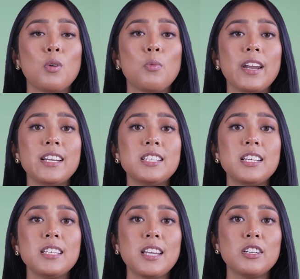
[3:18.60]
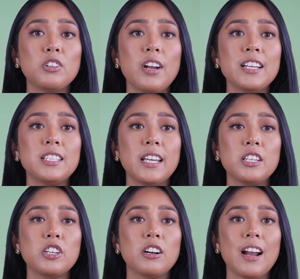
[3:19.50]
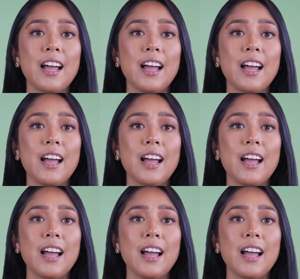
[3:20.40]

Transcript: With its decentralized nature